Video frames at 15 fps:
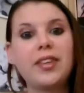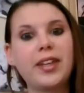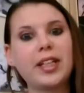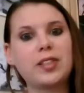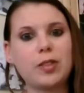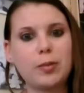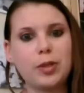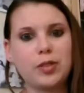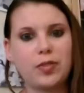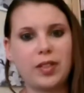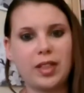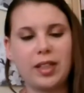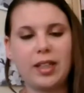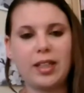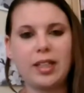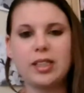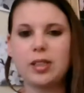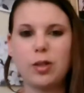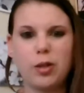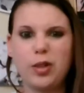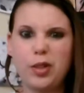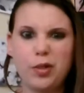Thanks very much for thinking." It's
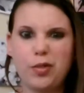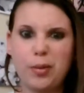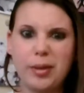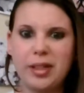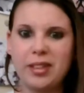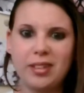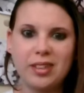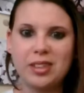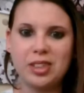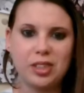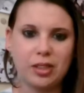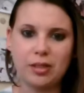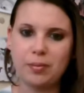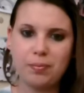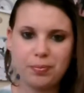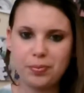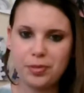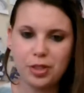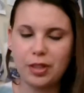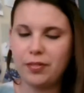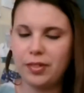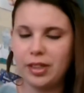like, "Oh, you're from England, you know,
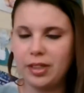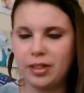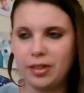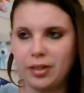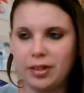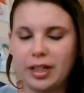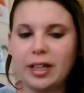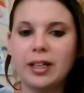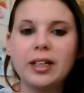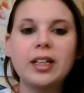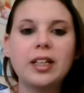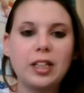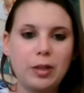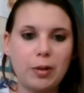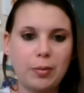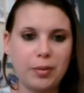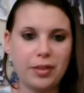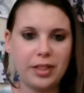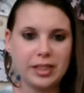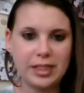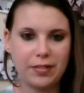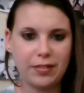travelling and all that. You want one
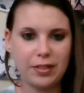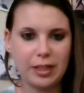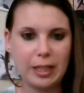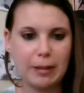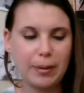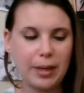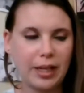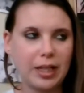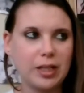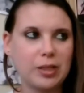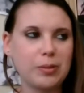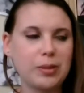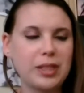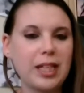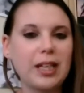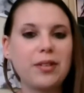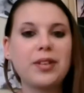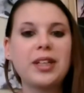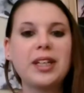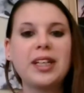that's definitely packaged up safe."